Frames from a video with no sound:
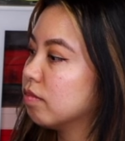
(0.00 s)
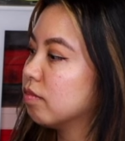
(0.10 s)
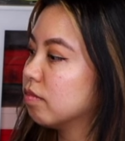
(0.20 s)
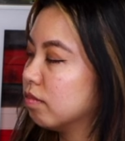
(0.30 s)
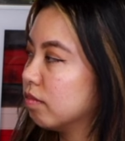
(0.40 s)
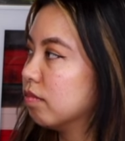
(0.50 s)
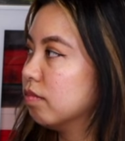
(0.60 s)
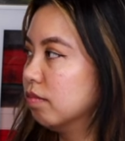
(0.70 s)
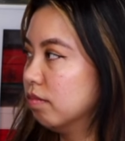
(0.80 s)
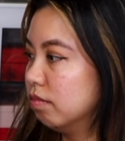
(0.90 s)

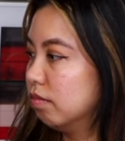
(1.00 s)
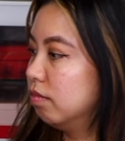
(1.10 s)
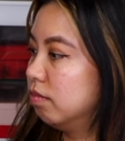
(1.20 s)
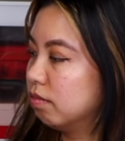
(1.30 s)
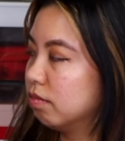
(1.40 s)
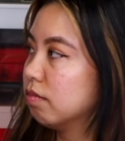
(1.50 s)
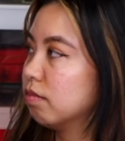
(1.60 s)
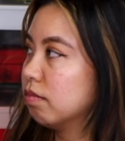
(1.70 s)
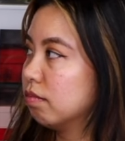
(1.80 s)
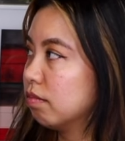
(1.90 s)

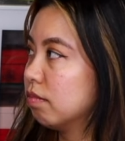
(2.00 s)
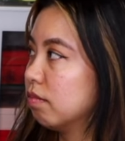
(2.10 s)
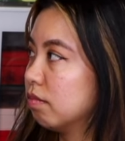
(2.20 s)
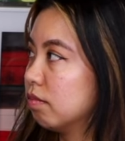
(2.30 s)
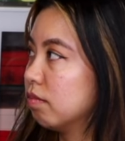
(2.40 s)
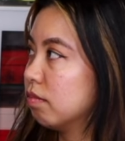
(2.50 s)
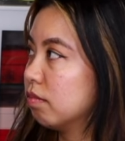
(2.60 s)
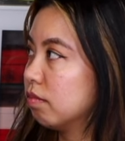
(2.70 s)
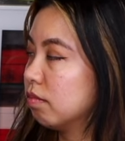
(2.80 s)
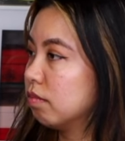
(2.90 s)

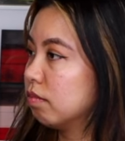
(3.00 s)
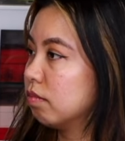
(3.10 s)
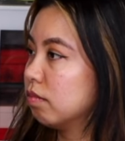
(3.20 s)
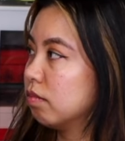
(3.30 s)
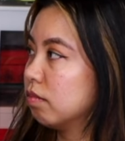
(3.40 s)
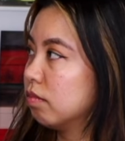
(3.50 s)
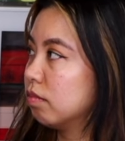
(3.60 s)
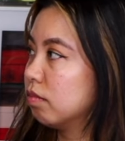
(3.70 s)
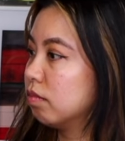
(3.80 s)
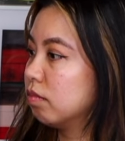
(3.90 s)

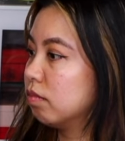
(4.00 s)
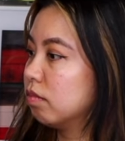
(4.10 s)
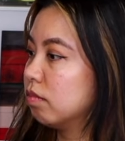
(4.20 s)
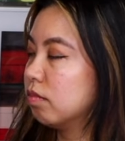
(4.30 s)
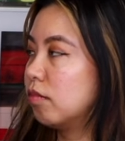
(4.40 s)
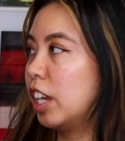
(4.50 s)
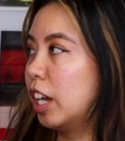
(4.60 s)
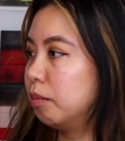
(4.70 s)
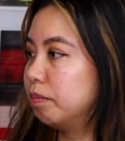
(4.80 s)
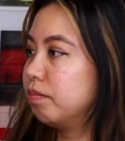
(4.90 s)

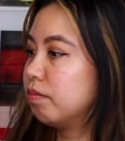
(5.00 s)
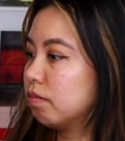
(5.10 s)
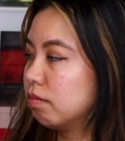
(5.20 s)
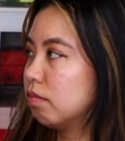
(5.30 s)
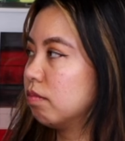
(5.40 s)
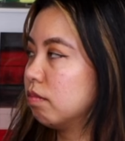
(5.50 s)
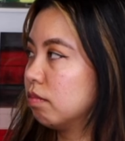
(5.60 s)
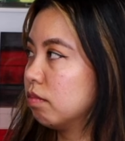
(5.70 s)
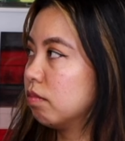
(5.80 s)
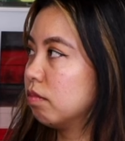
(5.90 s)
This person isn't speaking.